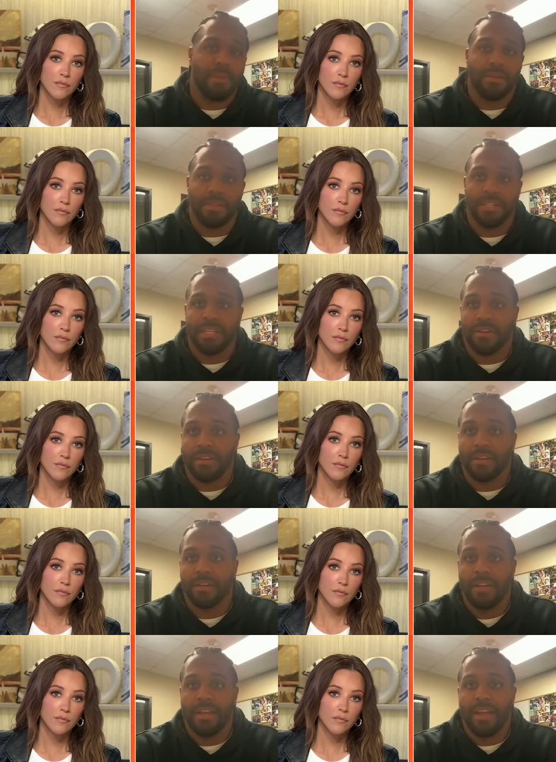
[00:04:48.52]
Speaker 1: get better in this
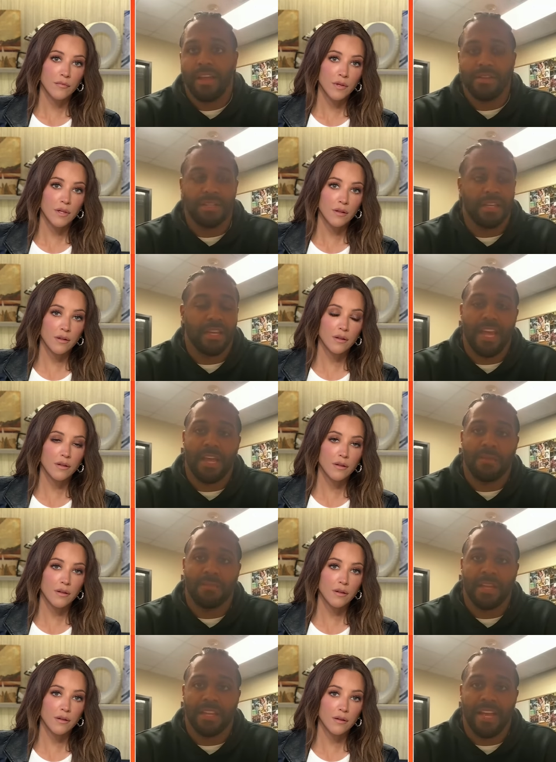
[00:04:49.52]
area. And you see a
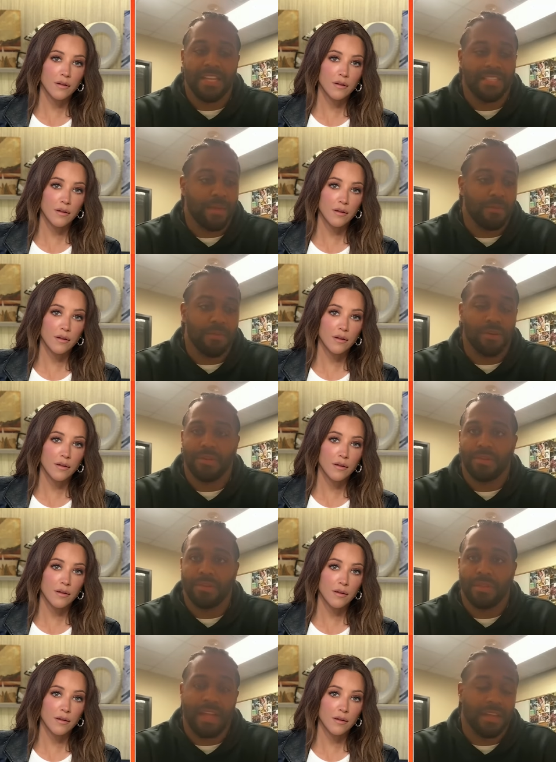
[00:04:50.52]
game like last game where
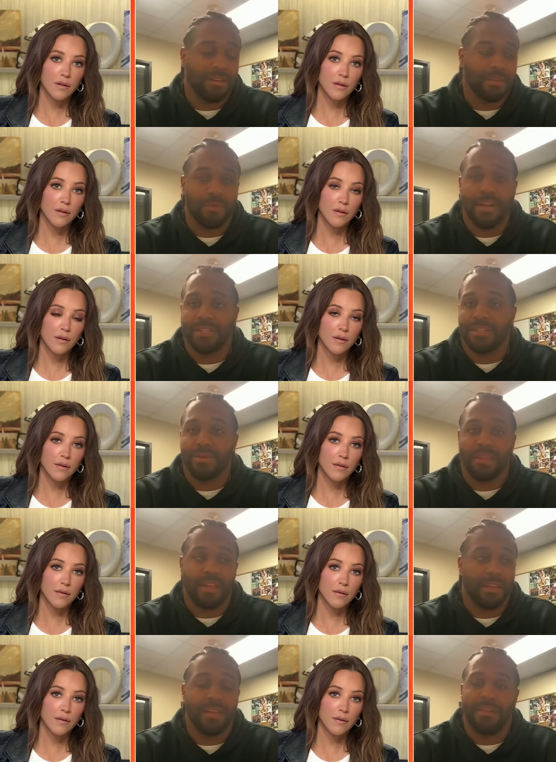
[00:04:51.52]
they enter the red
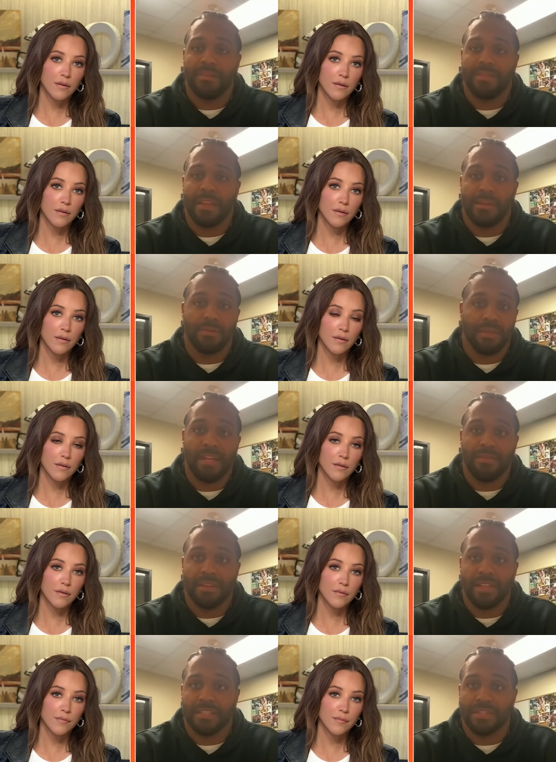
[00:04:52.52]
zone, they leave, they don't
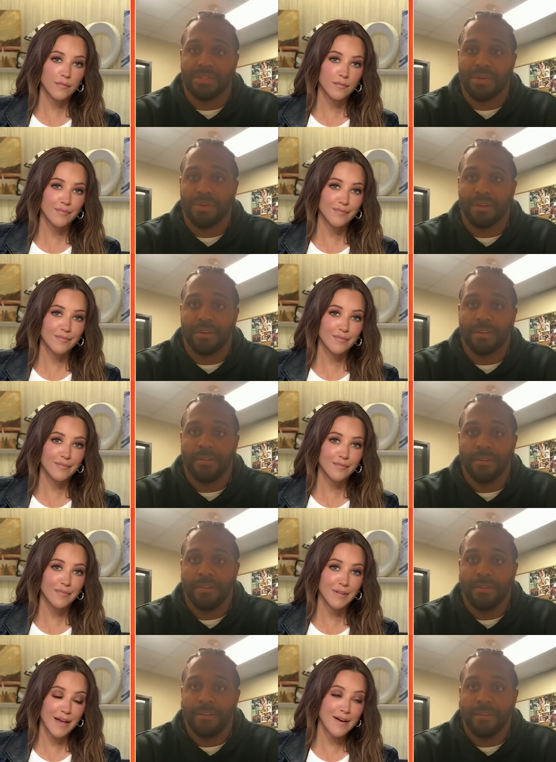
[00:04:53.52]
leave unless they're scoring.
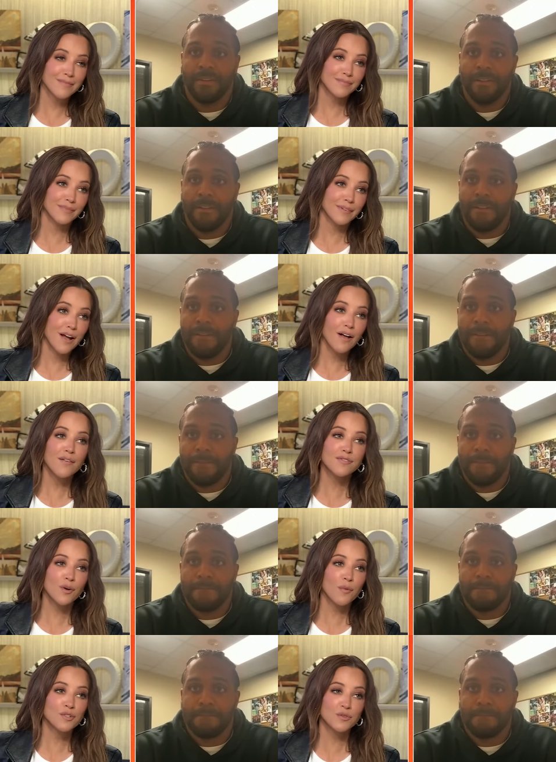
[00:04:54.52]
Speaker 2: Yeah, y'all have
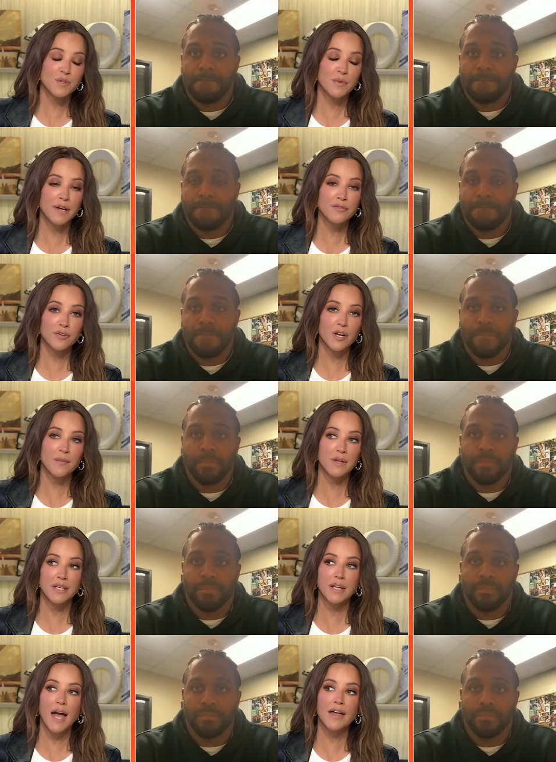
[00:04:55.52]
so much respect for him,
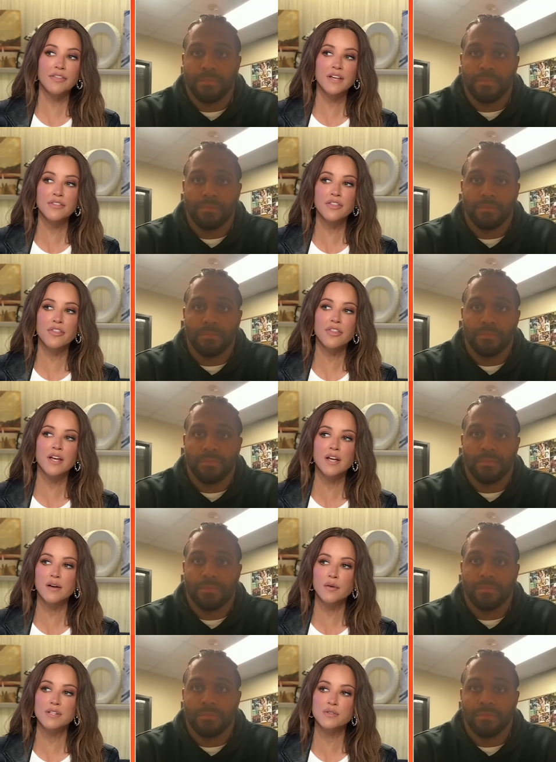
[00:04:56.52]
and I think the
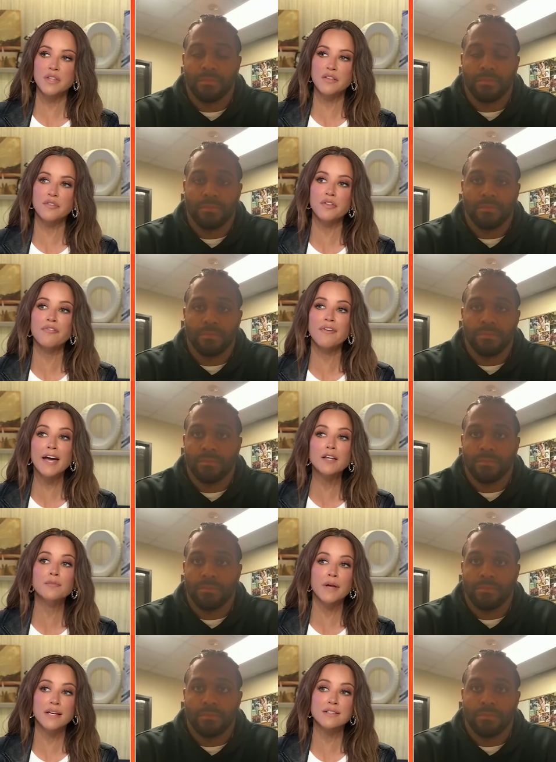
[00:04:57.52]
thing is that the
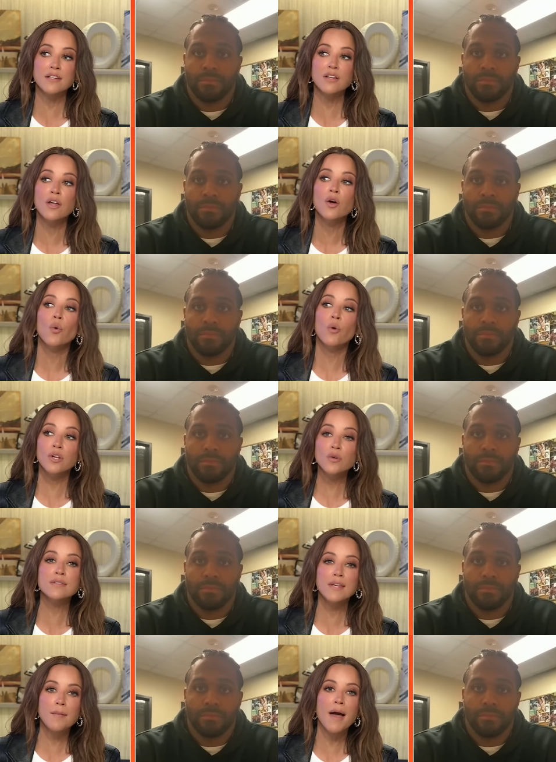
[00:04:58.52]
fan base and what
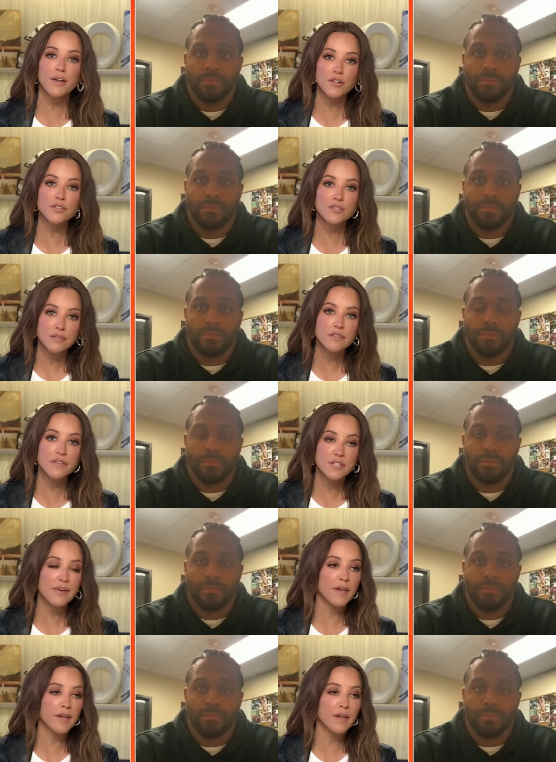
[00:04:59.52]
you say matters to this